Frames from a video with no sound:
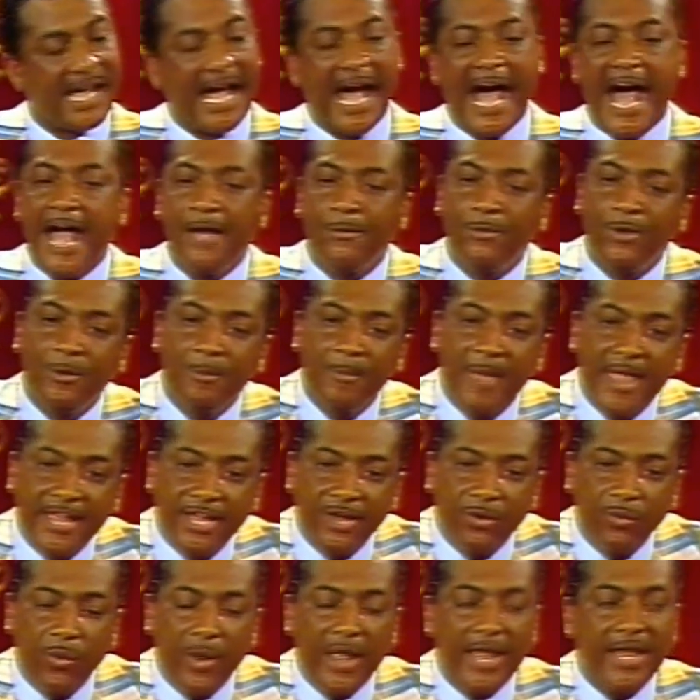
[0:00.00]
I will
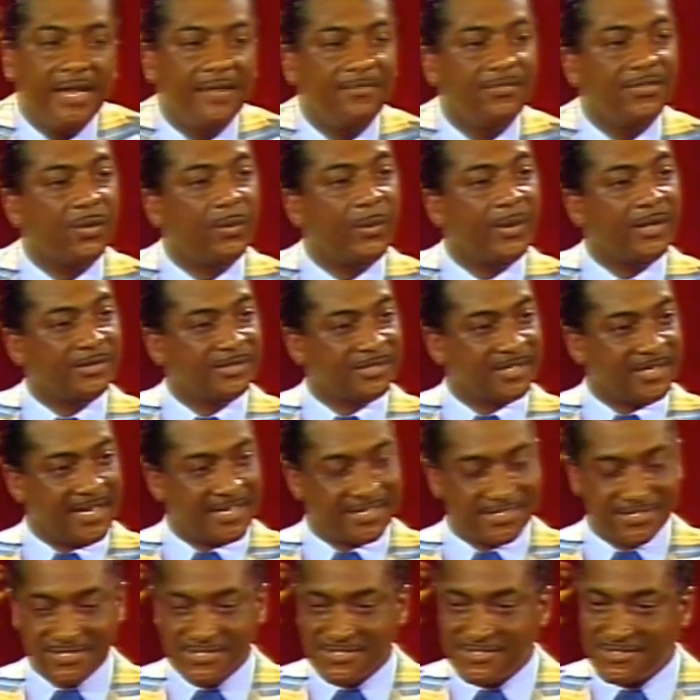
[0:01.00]
make a way in the
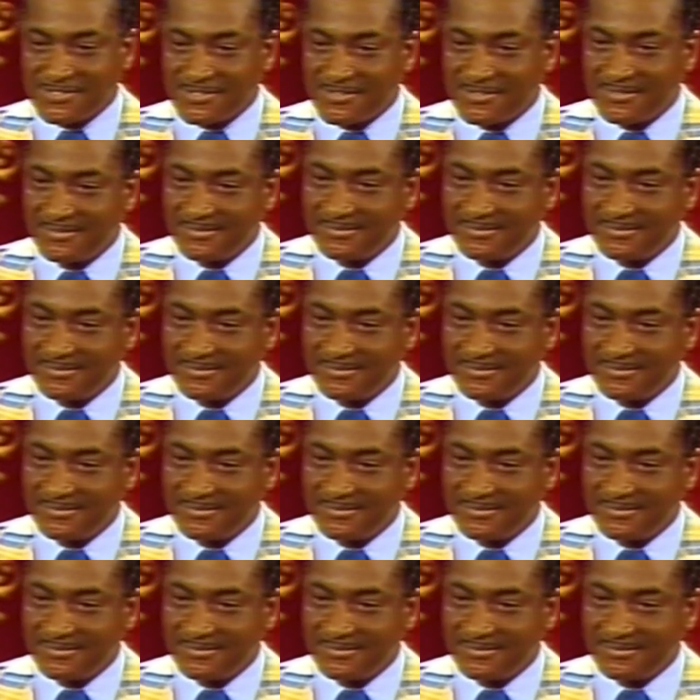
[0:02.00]
wilderness